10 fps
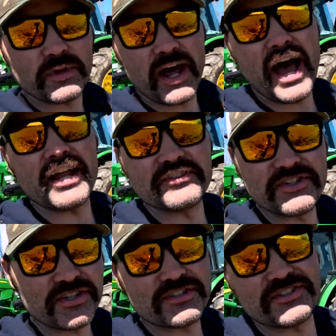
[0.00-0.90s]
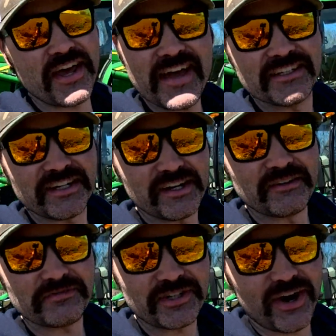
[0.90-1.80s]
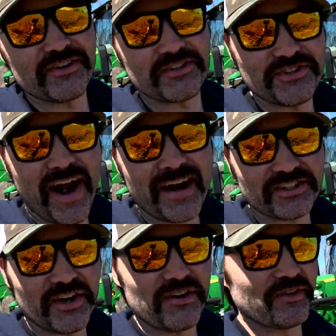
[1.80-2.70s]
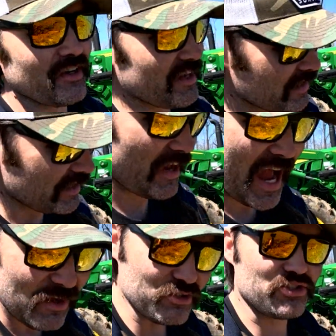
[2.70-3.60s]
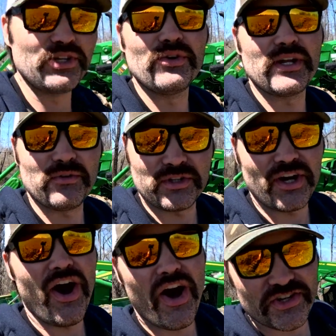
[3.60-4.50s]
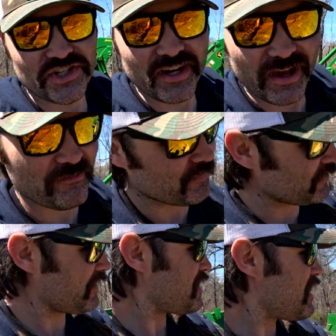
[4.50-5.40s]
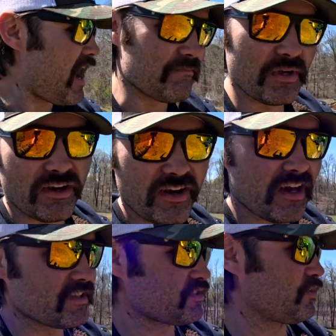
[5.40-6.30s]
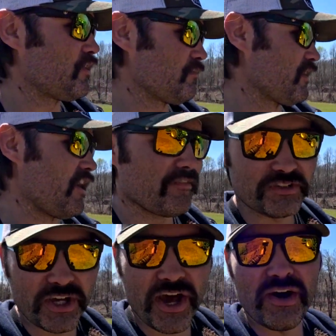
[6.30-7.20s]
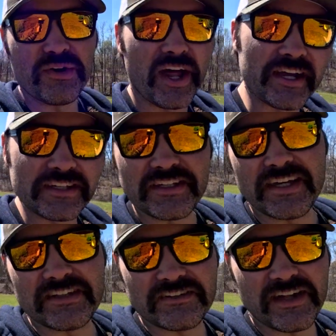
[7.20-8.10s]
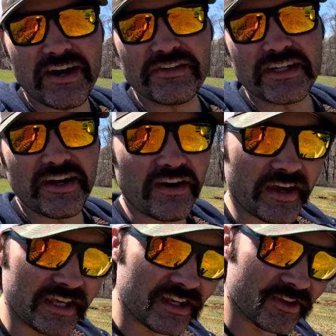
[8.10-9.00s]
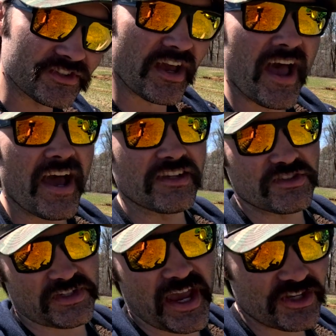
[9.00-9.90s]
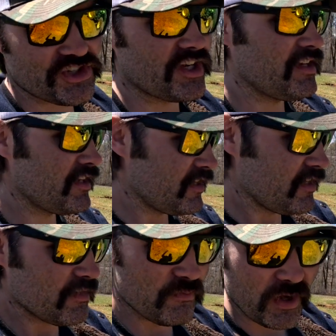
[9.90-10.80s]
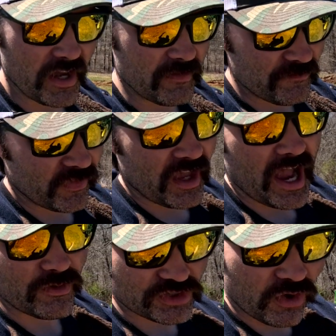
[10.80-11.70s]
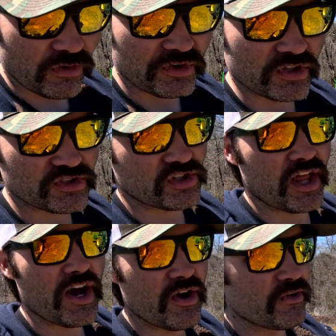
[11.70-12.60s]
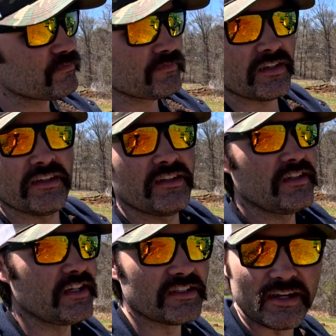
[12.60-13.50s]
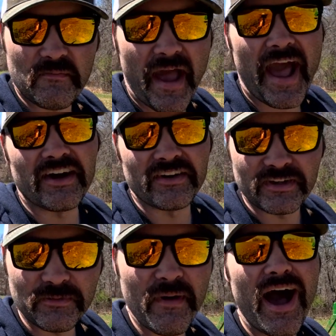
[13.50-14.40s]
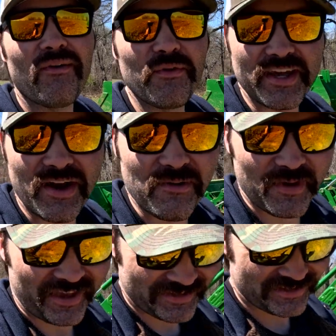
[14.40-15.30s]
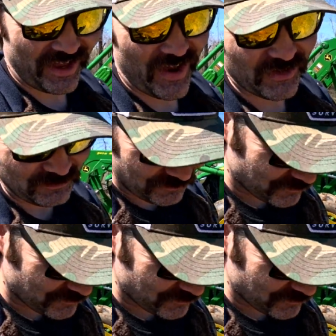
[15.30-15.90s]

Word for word: when I just dang near turned the tractor over. Now, I was doing it with caution. I'm, I've been around this equipment enough to know, like, you get loaded on a hillside, is sketchy, but I was going real slow. It didn't matter. It about went on me. So,